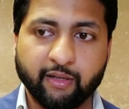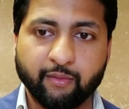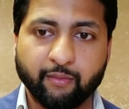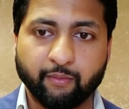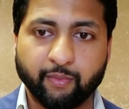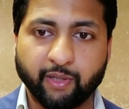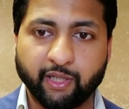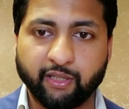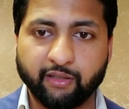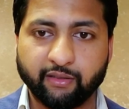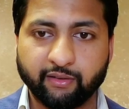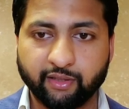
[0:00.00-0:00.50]

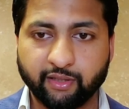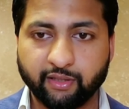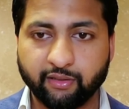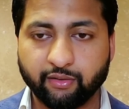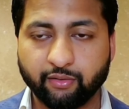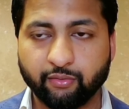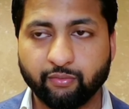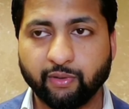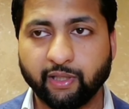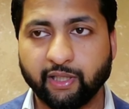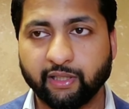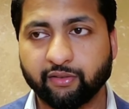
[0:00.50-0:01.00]
But in the
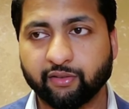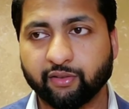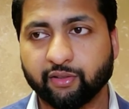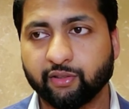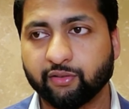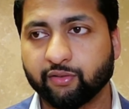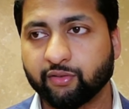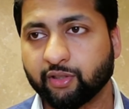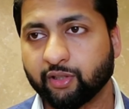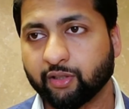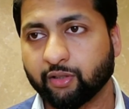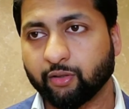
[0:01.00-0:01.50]
U S,
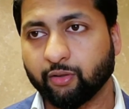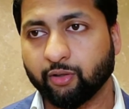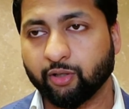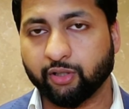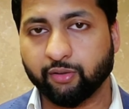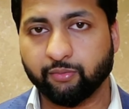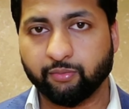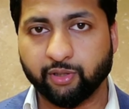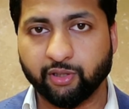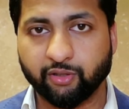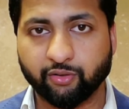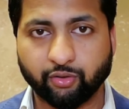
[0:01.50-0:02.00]
since the
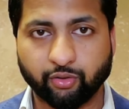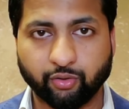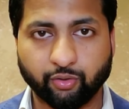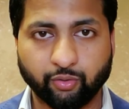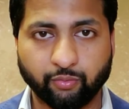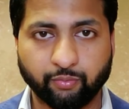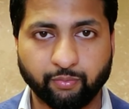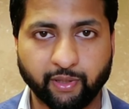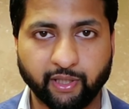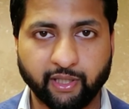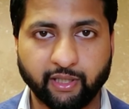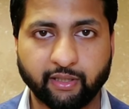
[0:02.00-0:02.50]
economy is so
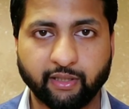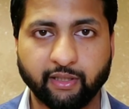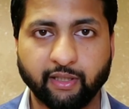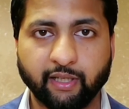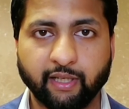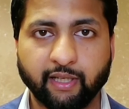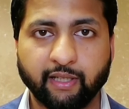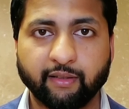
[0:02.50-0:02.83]
big,